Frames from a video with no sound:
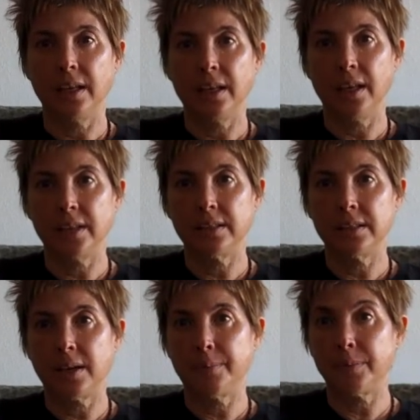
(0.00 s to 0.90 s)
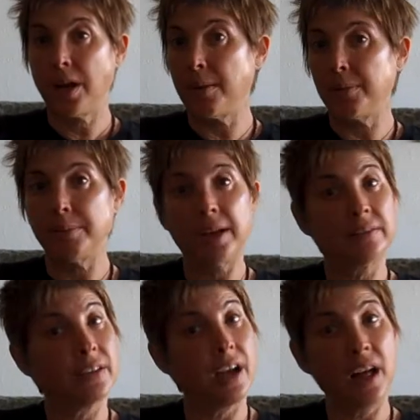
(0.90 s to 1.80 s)
And Copper
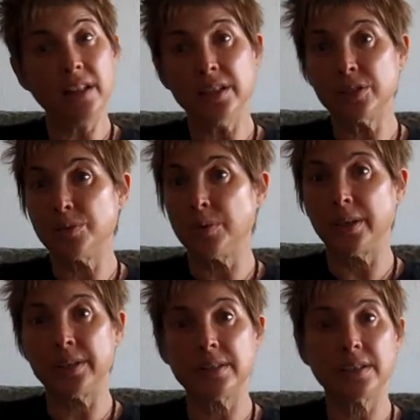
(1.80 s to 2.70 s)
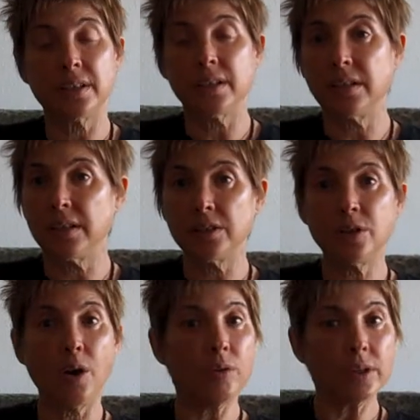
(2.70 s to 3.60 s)
Mountain College was
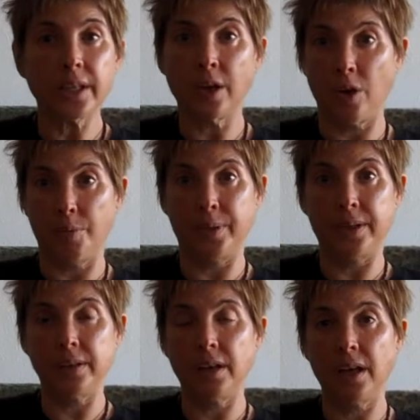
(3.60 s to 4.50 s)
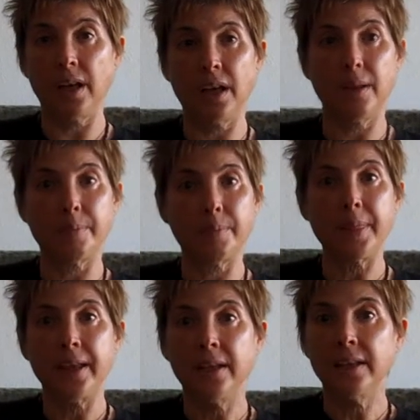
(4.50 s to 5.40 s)
totally open.
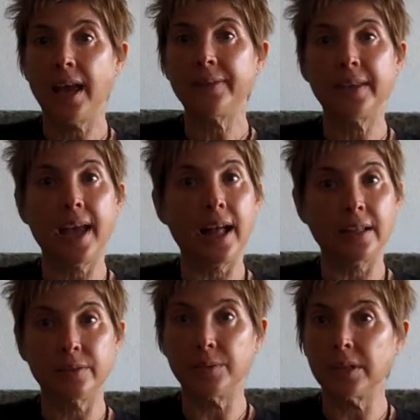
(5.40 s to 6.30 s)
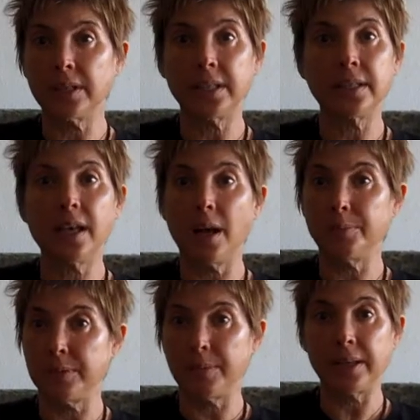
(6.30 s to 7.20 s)
Kathy Allen really helped
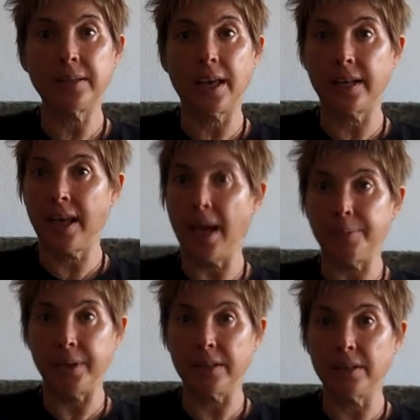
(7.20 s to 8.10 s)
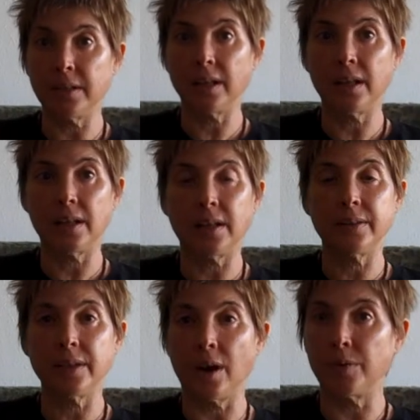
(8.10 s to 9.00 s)
to make that happen.
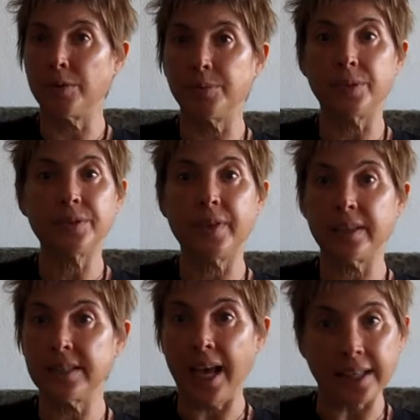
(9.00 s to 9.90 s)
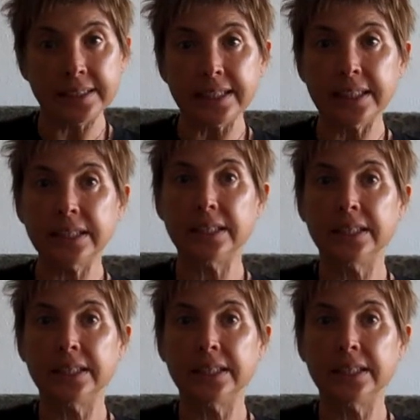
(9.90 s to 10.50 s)
The art room was fantastic.